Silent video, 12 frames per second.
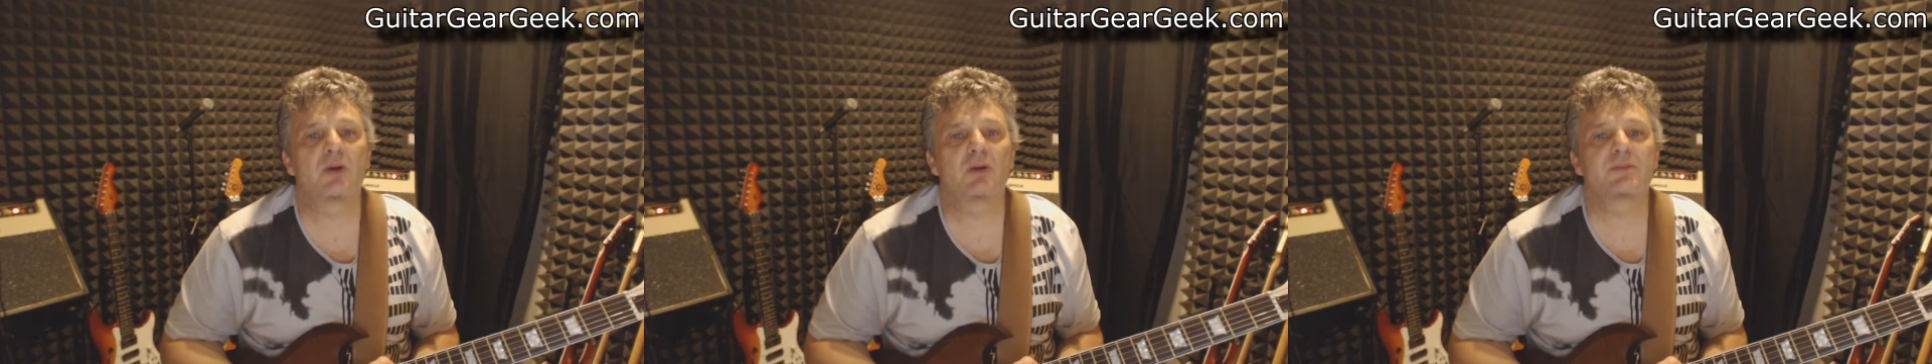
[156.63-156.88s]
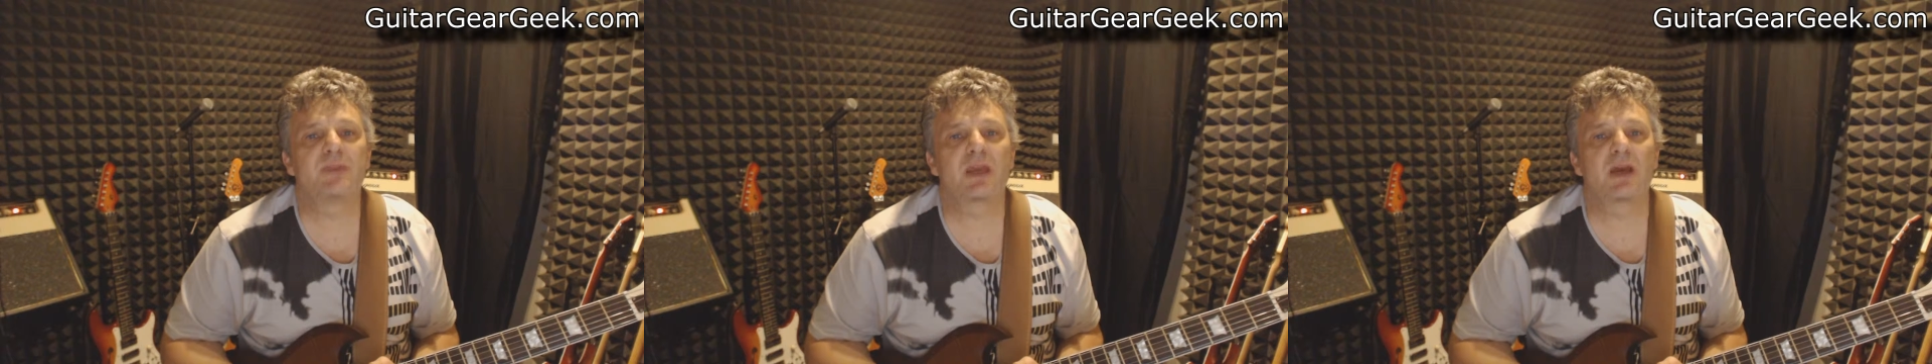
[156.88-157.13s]

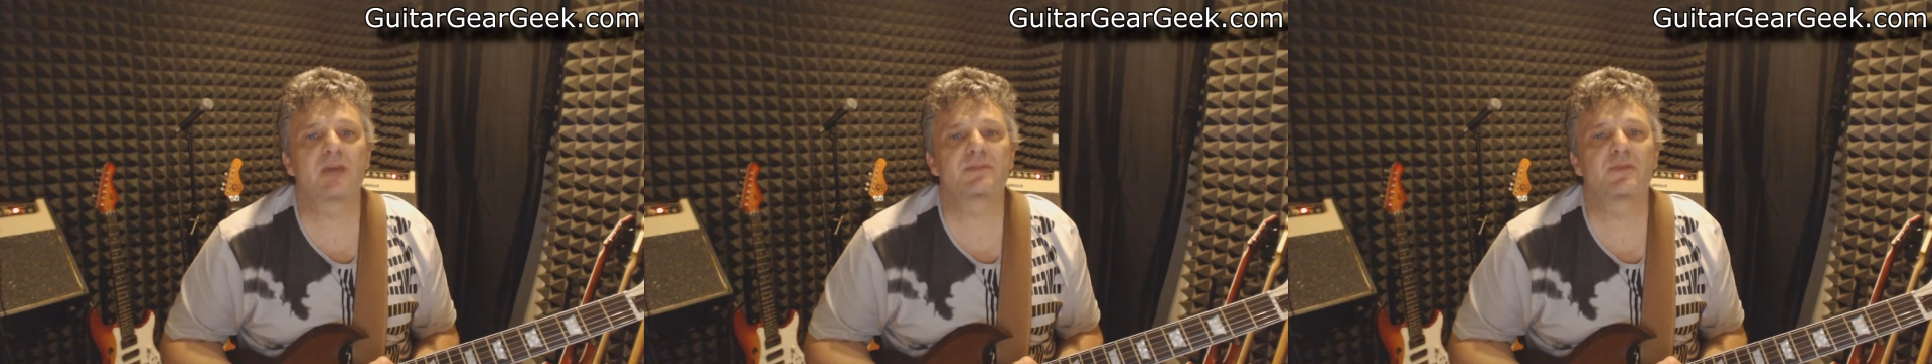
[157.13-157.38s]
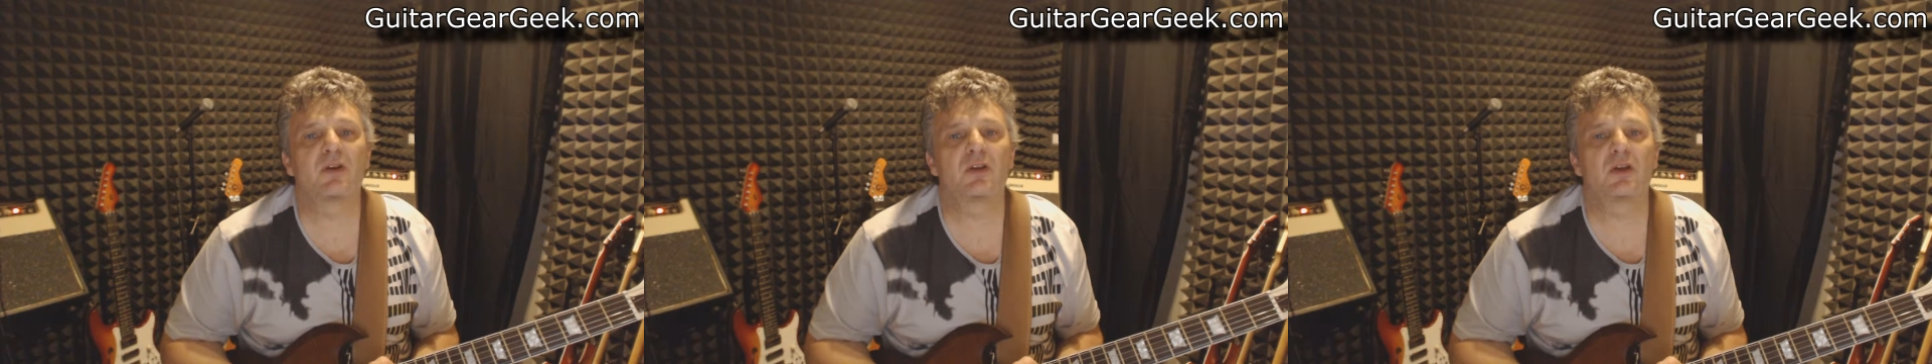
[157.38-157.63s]
both pickup
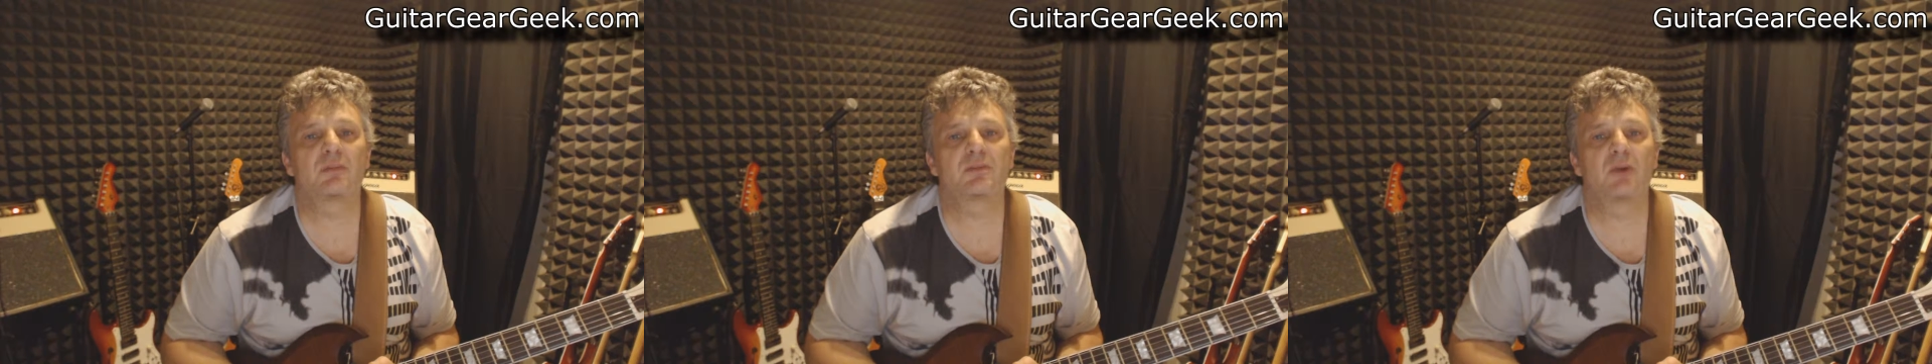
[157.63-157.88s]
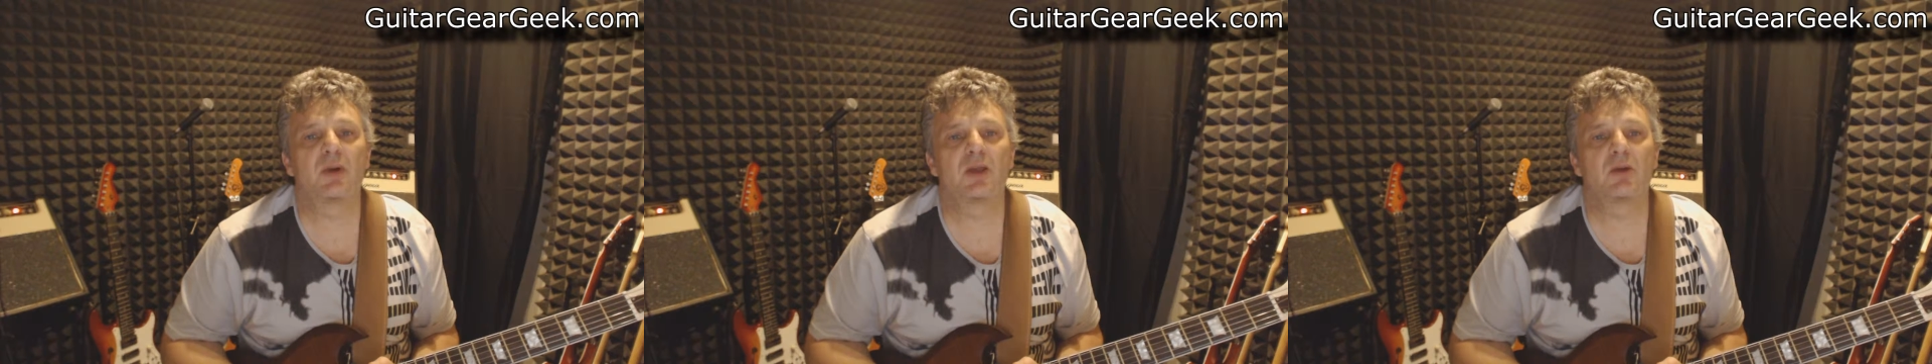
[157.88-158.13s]
volume
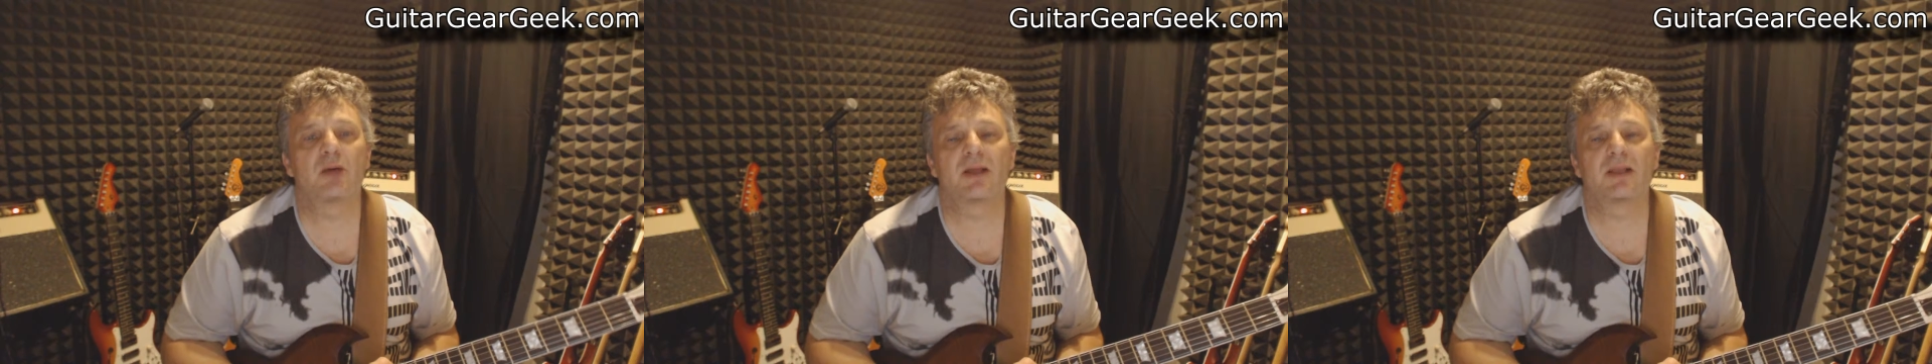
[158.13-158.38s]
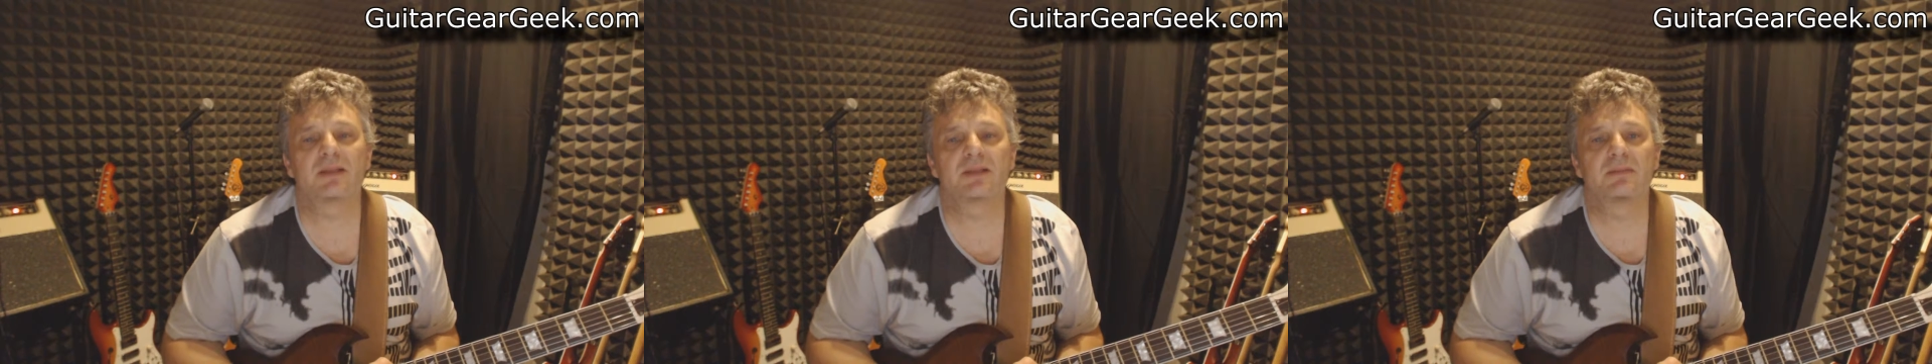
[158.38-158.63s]
the way you
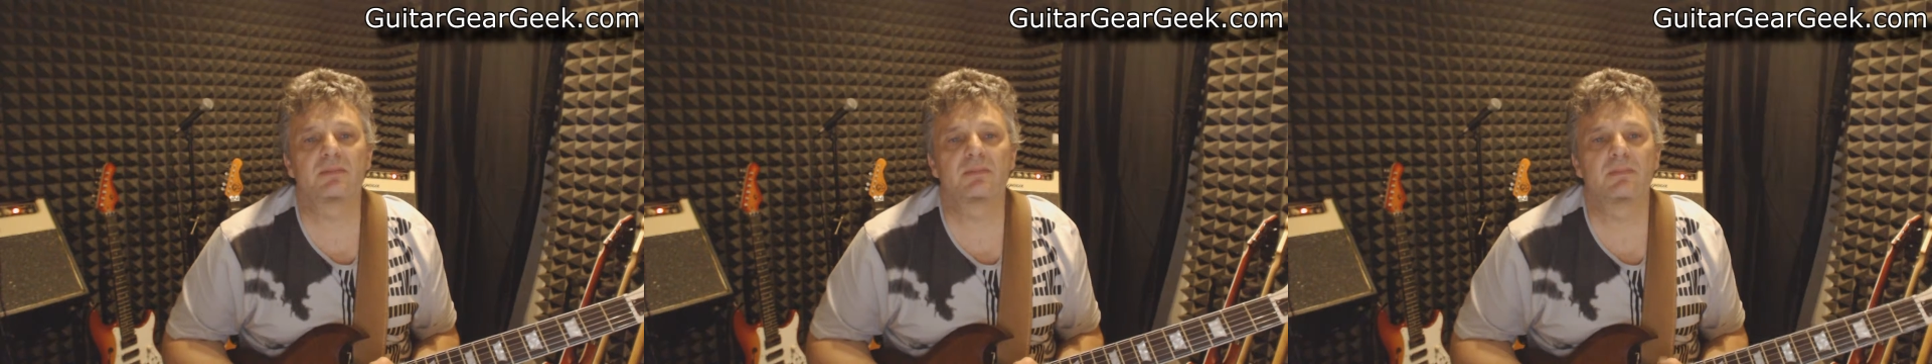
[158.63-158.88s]
want.